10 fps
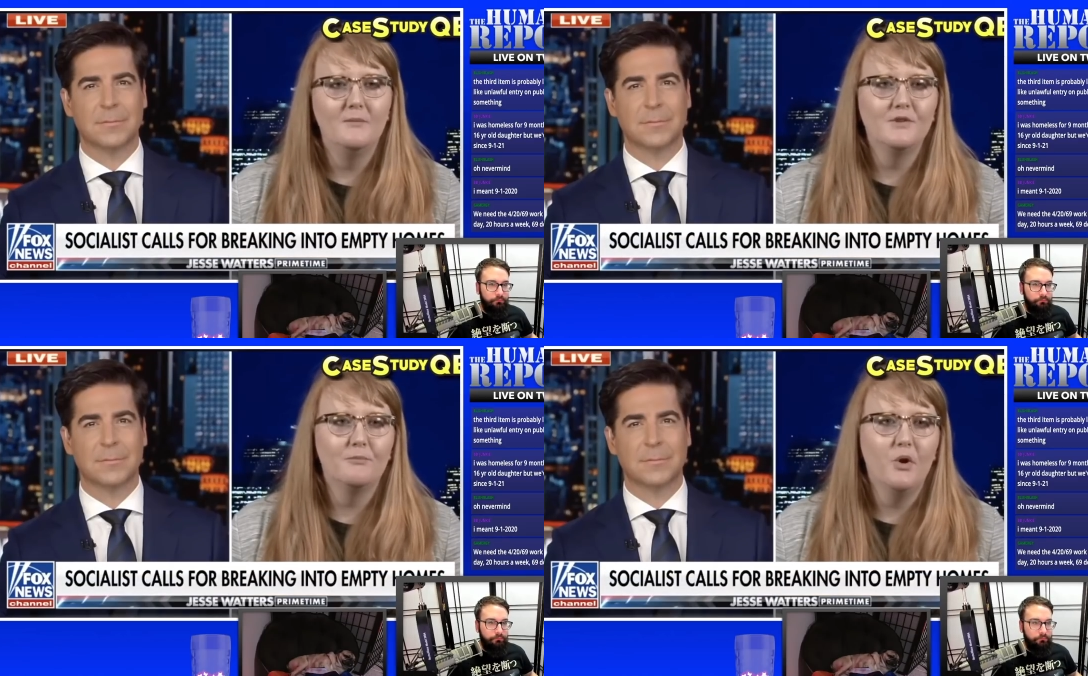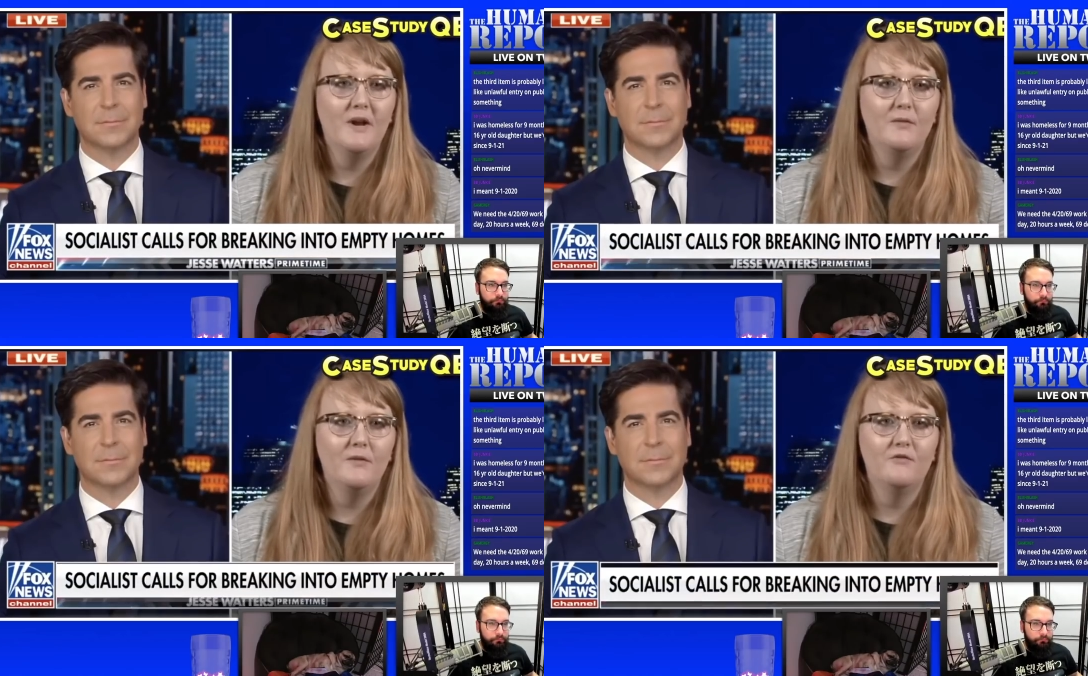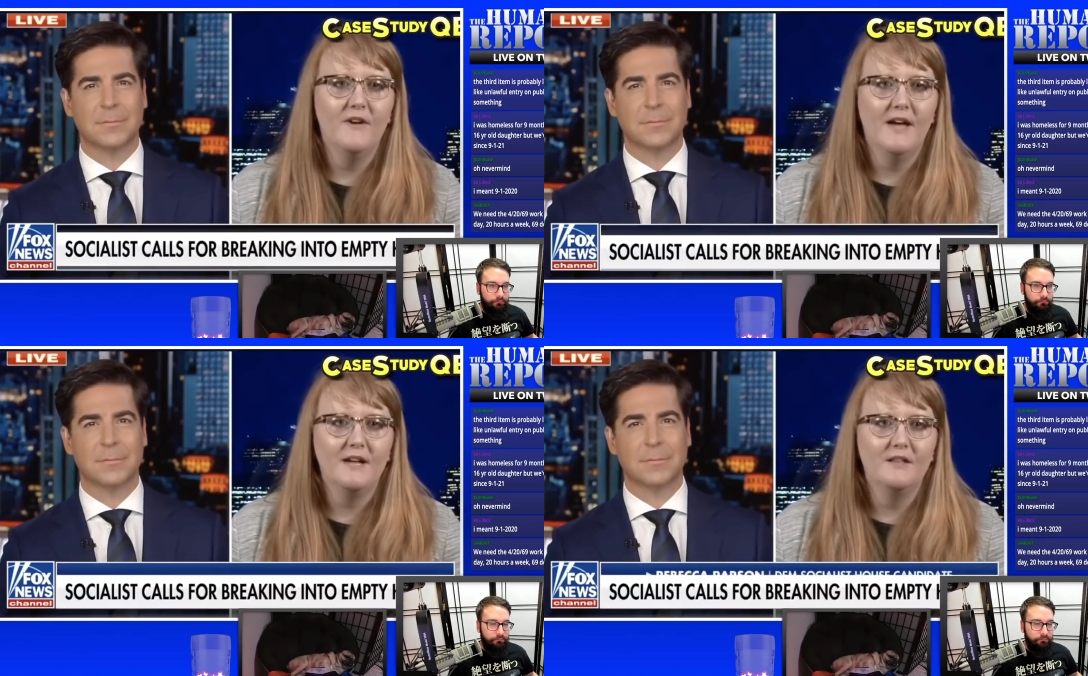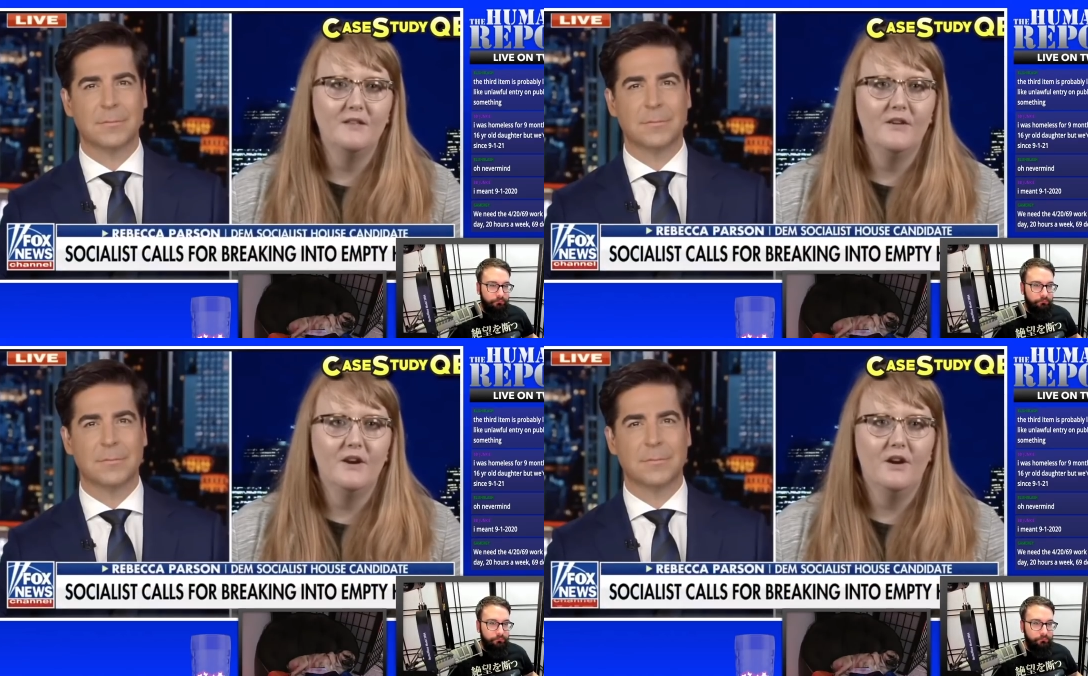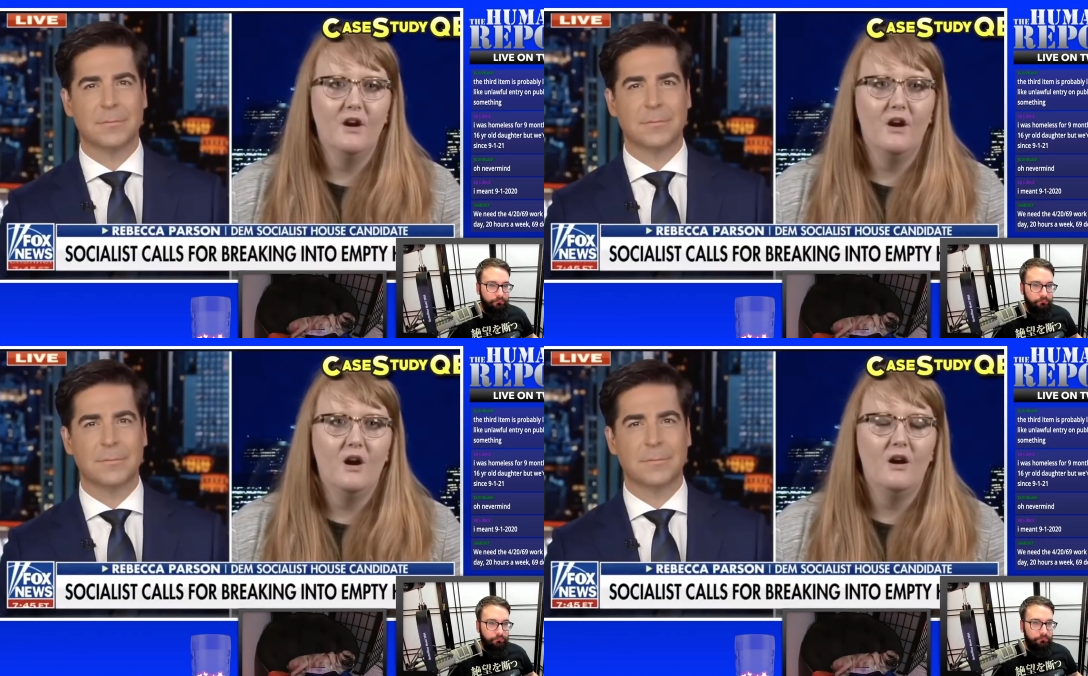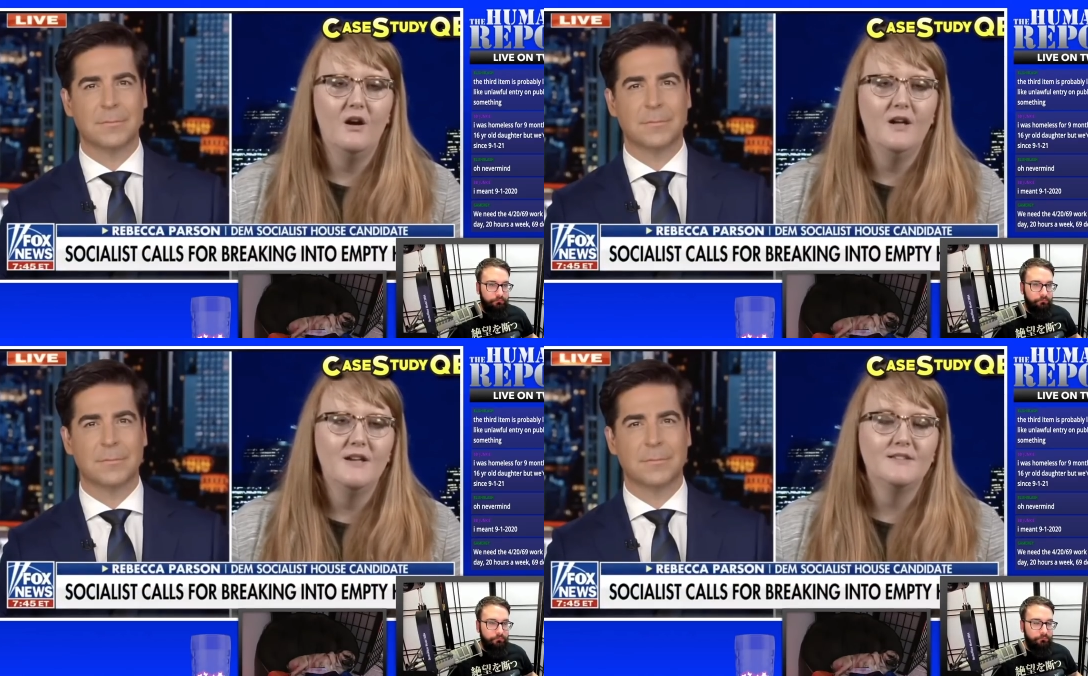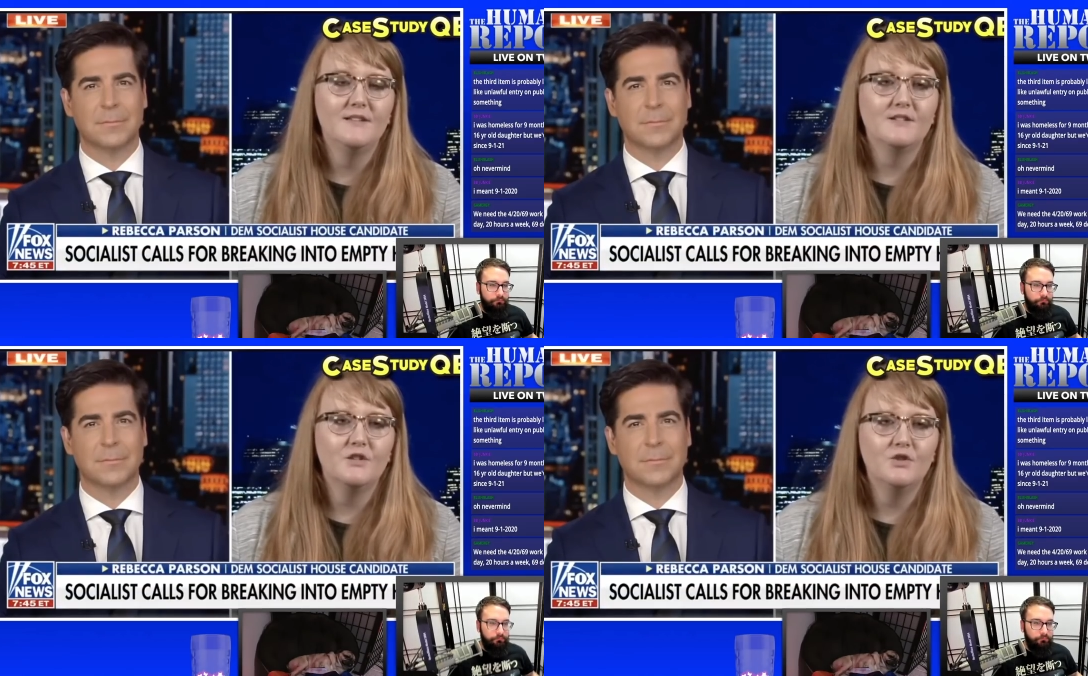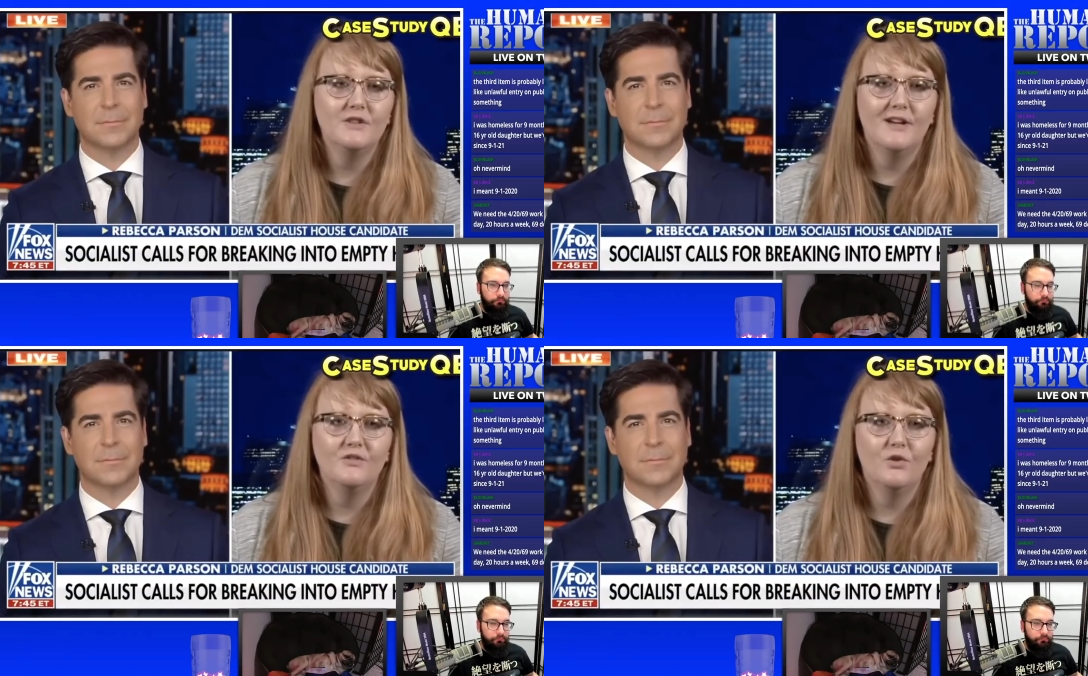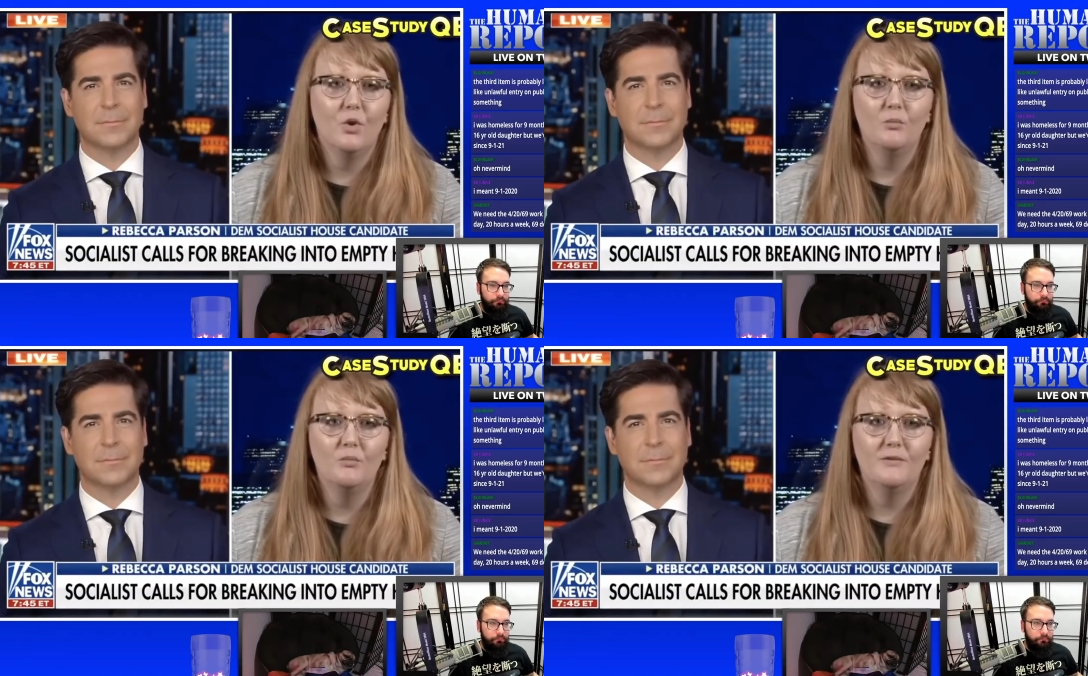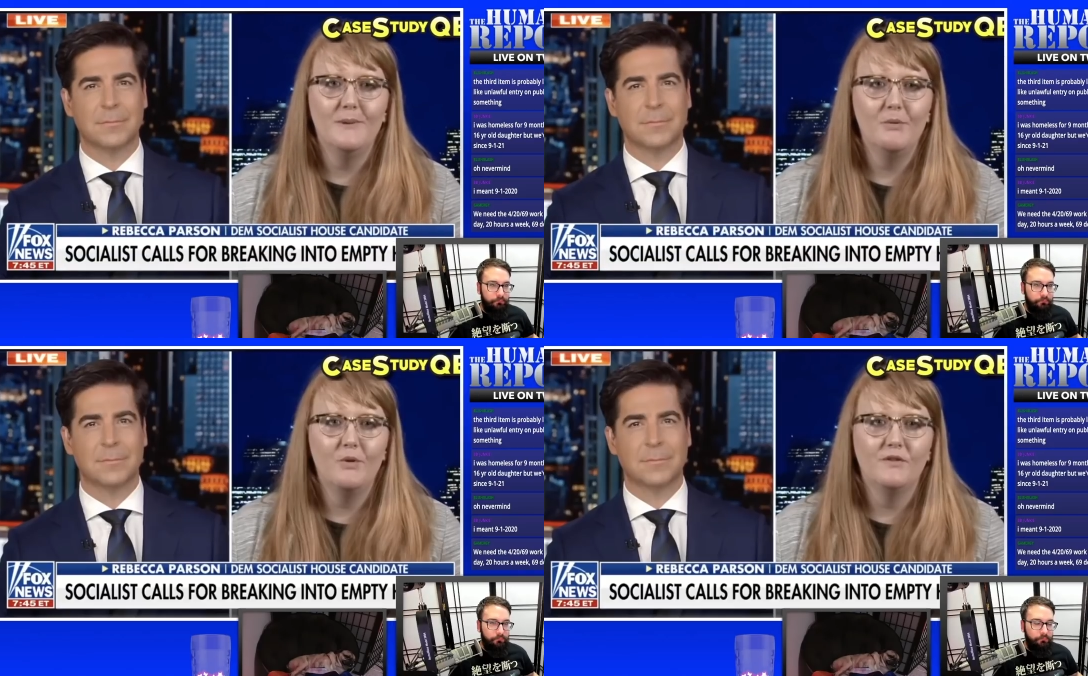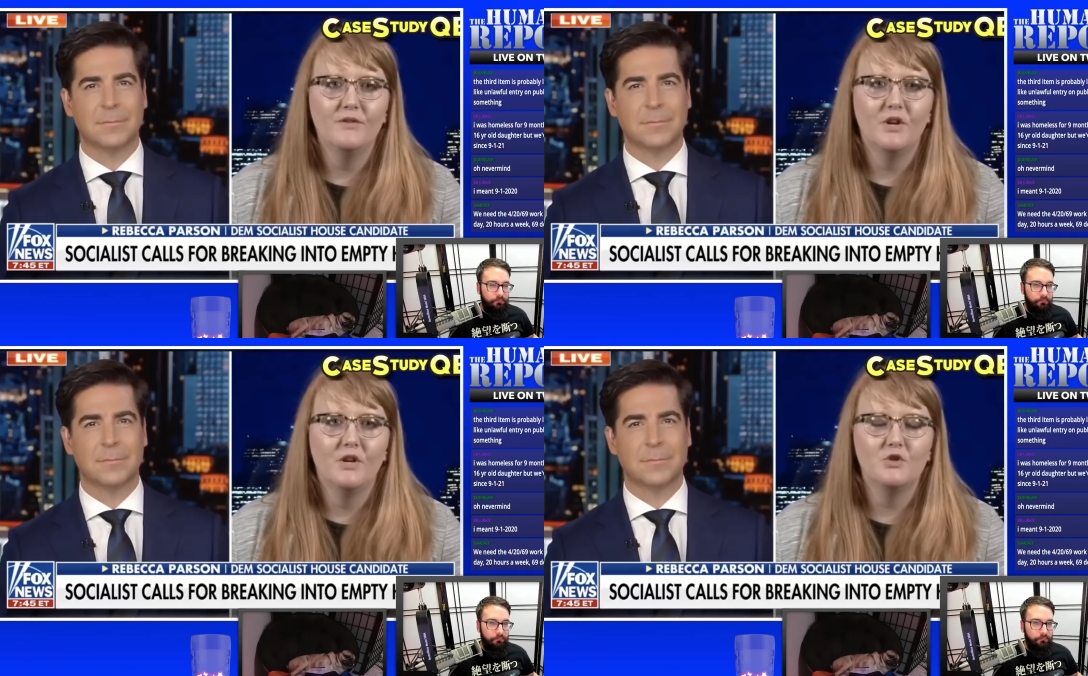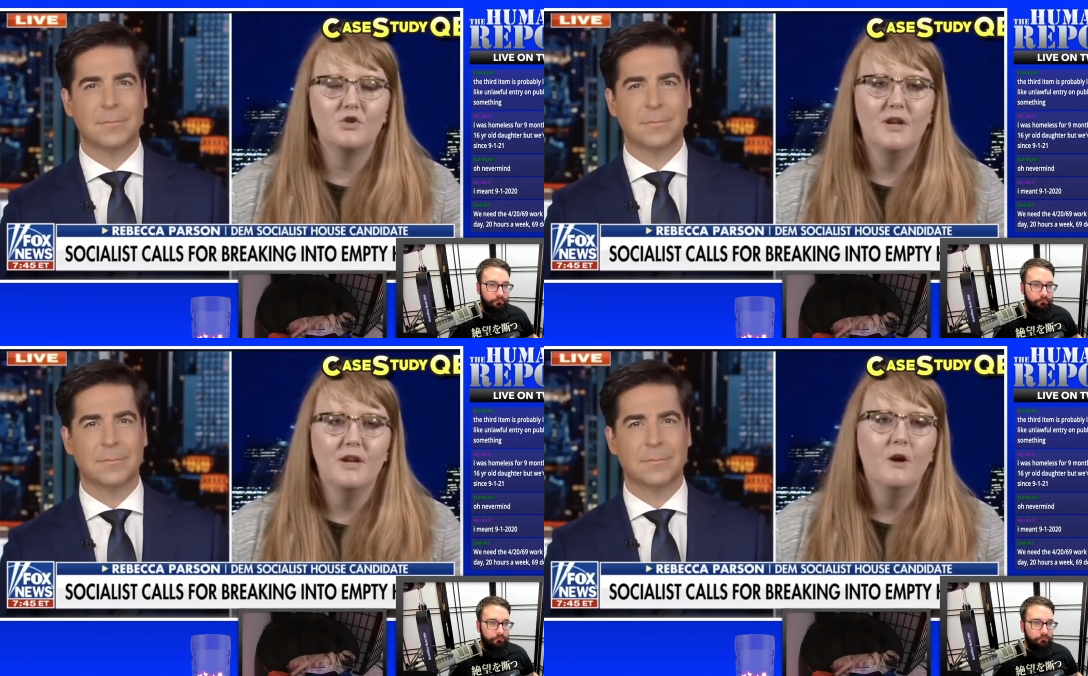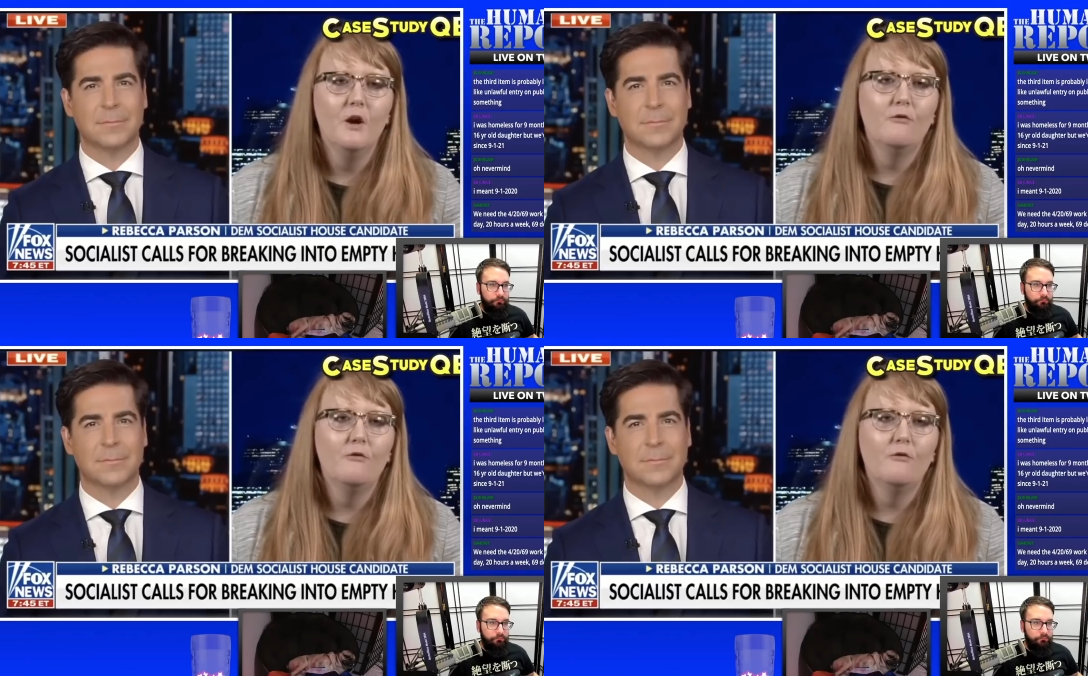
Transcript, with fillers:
Speaker 1: I'm just pointing out the fact that there are six hundred thousand homeless people in this country,